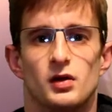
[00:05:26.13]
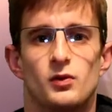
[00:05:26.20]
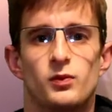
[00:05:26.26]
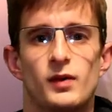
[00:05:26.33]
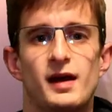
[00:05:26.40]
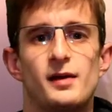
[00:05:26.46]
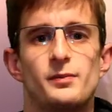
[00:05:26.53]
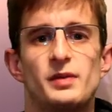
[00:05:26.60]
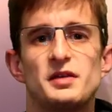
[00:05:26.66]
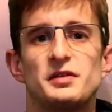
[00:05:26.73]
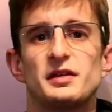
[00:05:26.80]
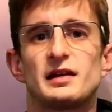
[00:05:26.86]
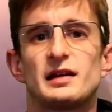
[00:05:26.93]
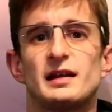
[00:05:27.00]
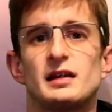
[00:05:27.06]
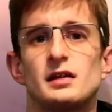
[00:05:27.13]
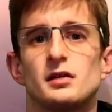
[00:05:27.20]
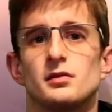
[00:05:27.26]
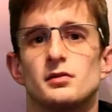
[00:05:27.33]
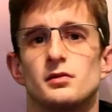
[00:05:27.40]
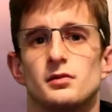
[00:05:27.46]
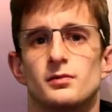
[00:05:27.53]
where basically
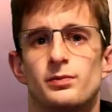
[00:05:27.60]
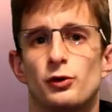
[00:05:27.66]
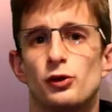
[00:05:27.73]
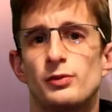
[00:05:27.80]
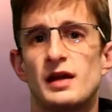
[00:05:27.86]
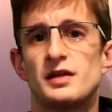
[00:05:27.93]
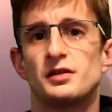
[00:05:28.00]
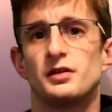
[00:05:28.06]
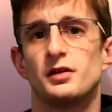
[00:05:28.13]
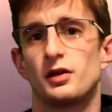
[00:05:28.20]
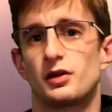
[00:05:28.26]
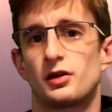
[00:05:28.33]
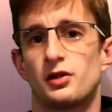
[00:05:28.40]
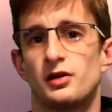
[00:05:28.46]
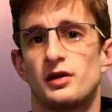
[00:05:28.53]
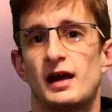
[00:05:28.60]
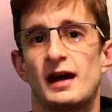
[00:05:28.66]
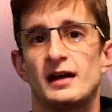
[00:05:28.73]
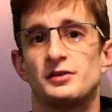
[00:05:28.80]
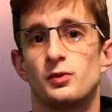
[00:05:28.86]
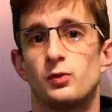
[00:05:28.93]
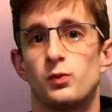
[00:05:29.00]
Blue Maiden can
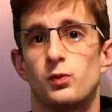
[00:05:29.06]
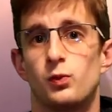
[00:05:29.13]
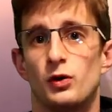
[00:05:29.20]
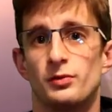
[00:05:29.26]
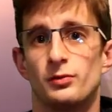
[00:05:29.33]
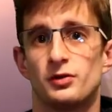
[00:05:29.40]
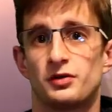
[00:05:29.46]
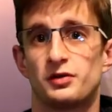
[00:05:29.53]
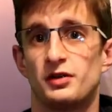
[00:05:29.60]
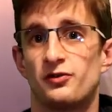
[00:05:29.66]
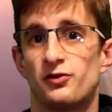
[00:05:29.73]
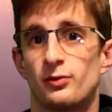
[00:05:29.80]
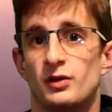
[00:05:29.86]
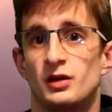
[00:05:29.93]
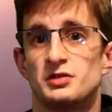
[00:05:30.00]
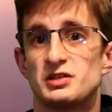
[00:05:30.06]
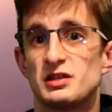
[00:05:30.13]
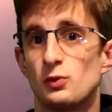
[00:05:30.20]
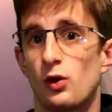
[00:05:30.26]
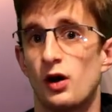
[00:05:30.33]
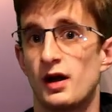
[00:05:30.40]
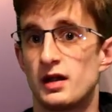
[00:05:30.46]
add one monster from her
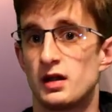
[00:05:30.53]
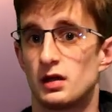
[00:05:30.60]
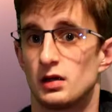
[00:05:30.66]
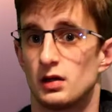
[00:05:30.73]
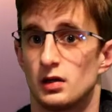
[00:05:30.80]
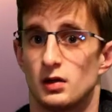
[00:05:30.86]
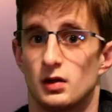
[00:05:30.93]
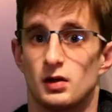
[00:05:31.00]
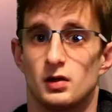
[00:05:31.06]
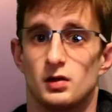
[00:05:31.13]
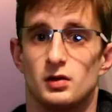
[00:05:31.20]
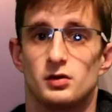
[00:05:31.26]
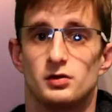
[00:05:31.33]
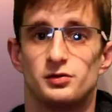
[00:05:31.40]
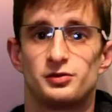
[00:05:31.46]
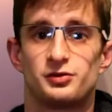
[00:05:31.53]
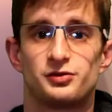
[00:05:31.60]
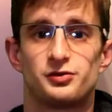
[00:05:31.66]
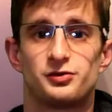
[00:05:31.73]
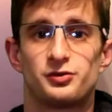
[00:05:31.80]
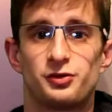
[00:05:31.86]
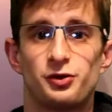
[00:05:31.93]
GY
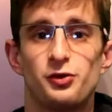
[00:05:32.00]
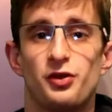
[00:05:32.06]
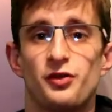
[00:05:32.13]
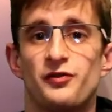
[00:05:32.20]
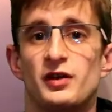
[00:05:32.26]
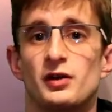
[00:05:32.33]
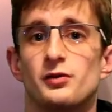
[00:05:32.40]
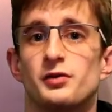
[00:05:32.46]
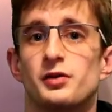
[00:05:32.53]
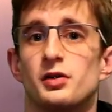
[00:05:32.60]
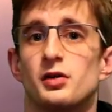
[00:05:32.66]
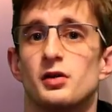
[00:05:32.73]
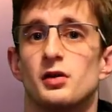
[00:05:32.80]
to the field